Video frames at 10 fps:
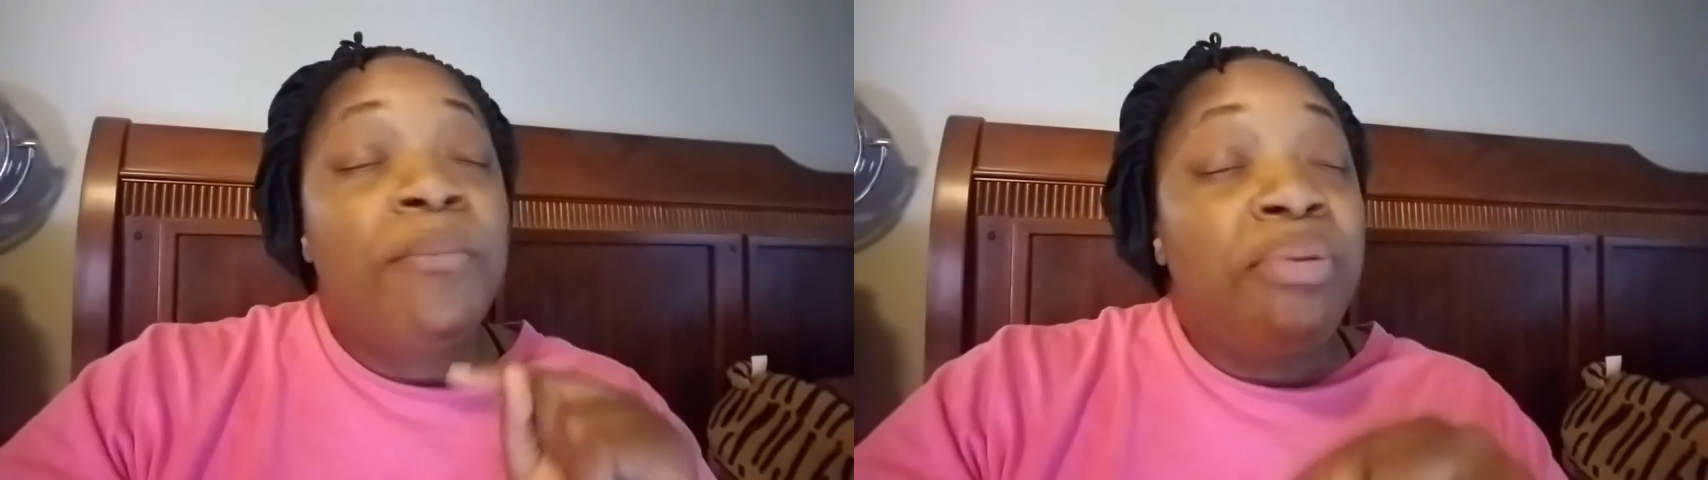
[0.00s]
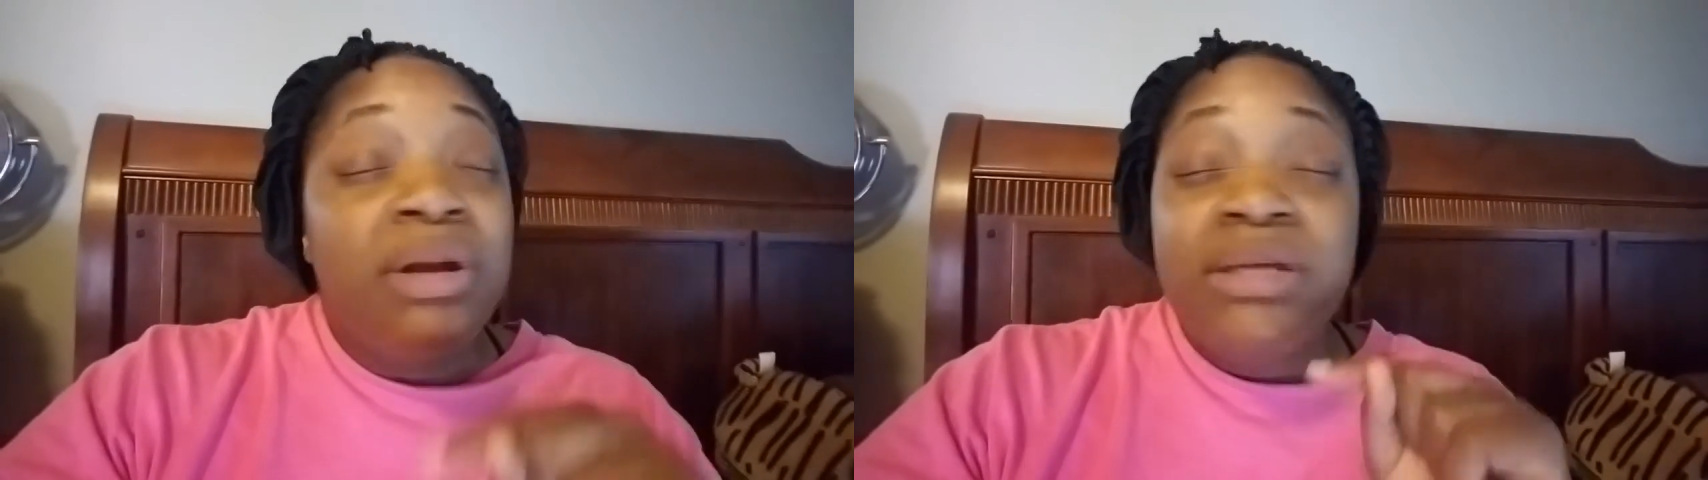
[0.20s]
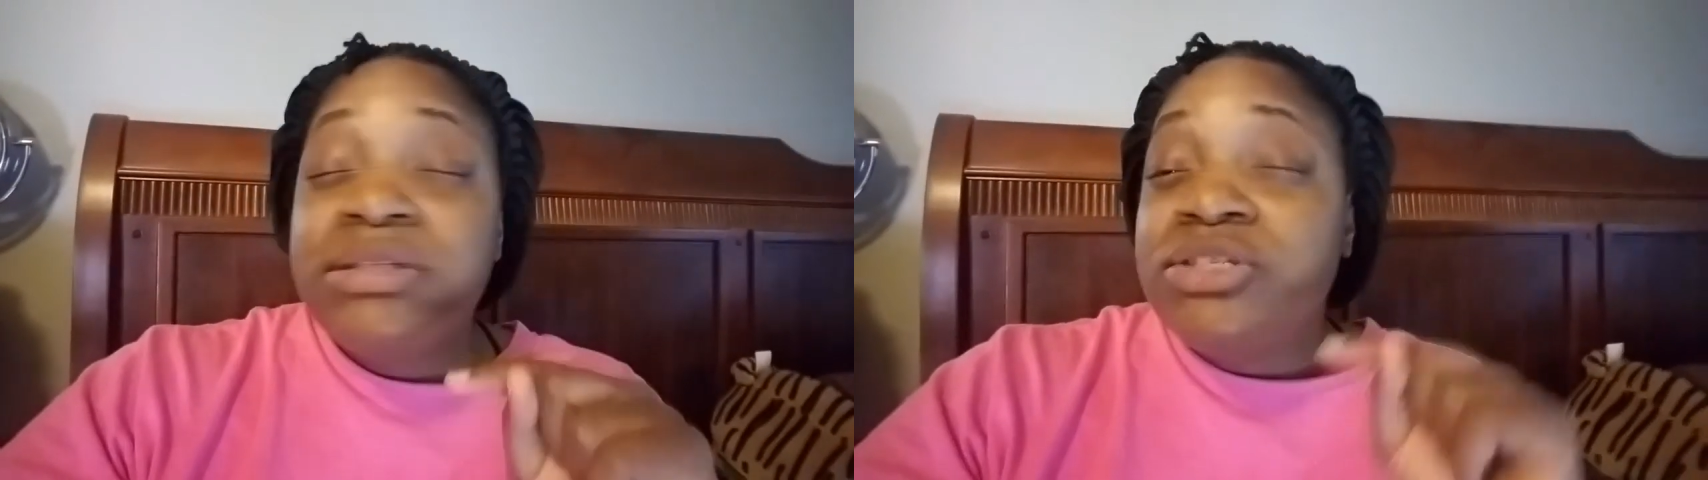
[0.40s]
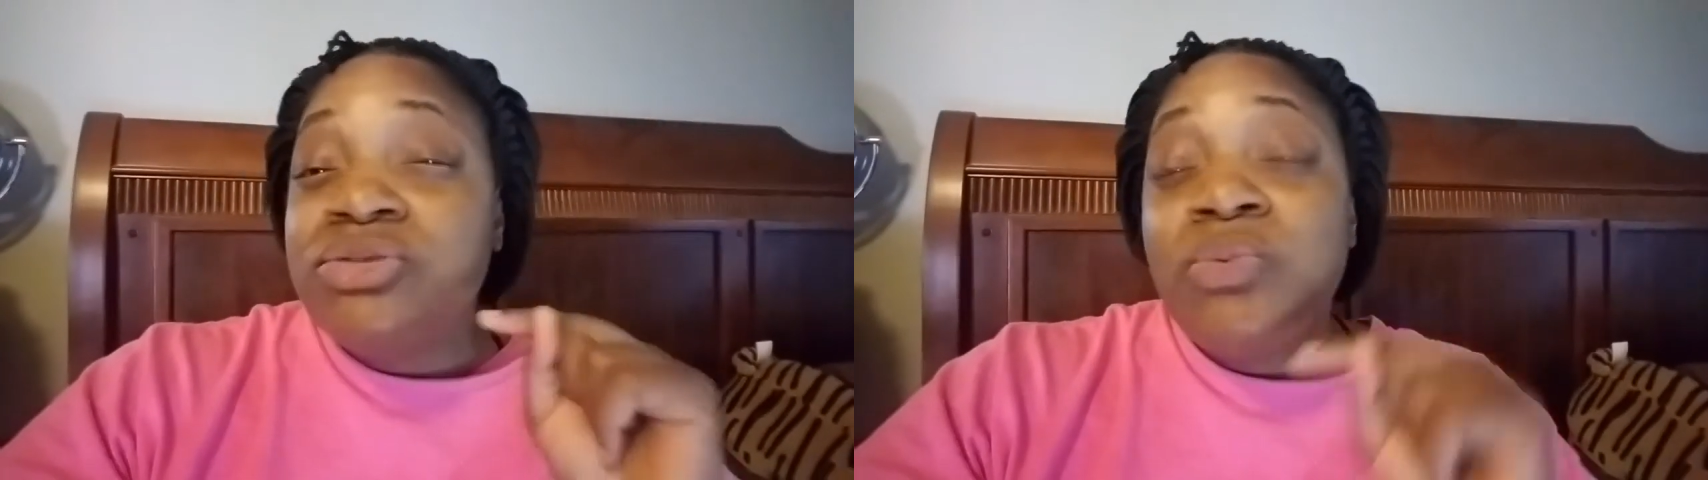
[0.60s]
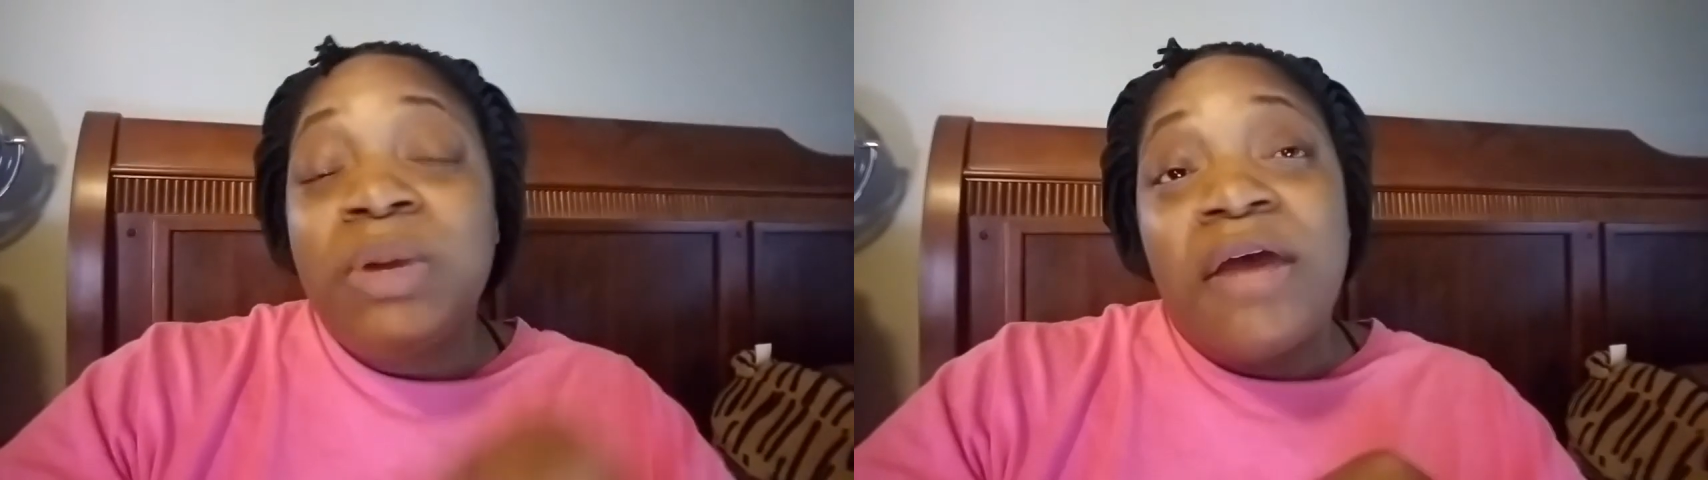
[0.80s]
printed,
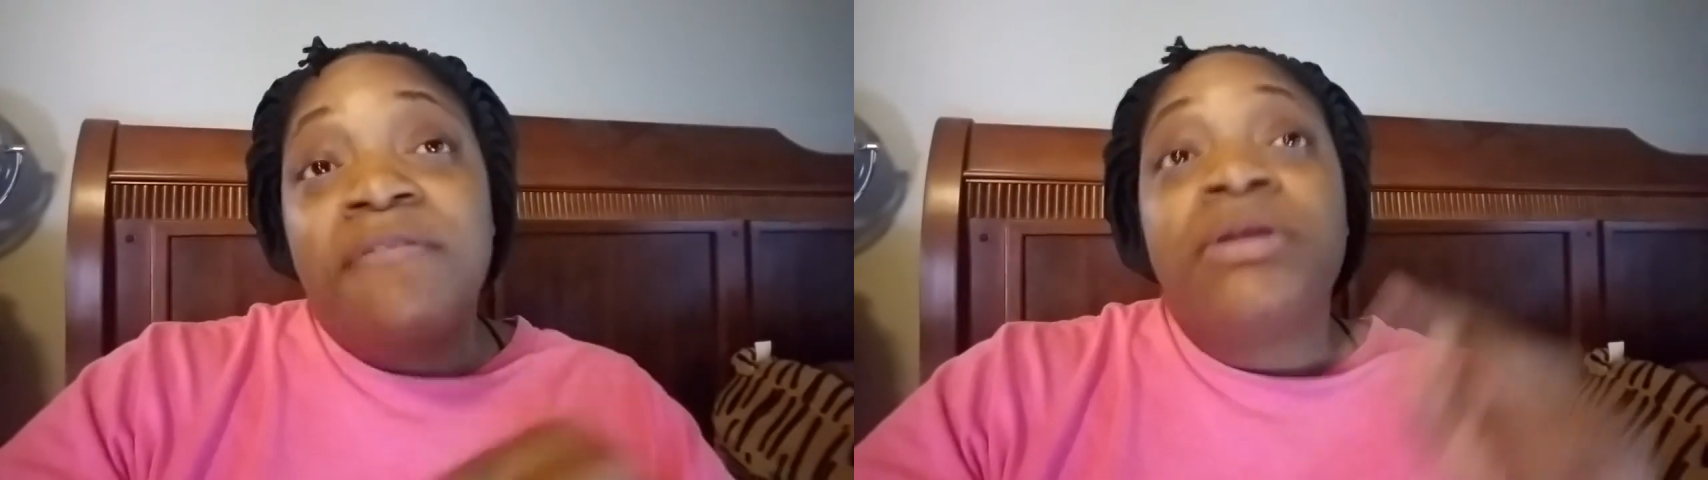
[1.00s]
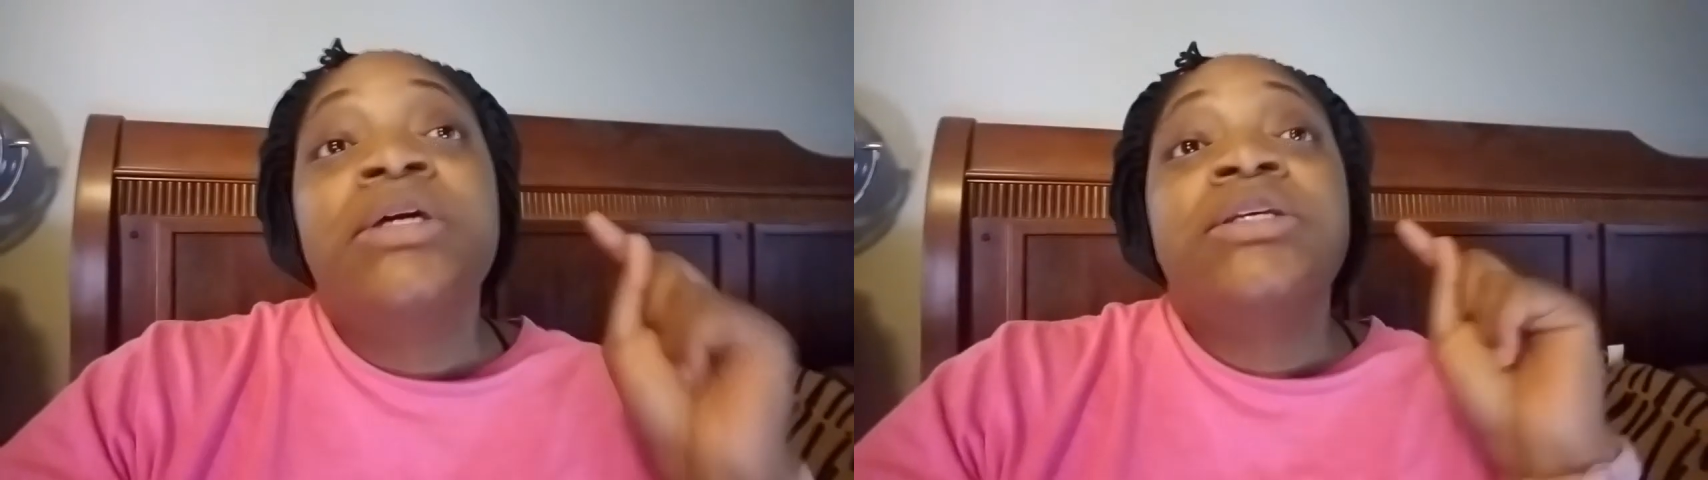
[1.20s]
digital, whatever.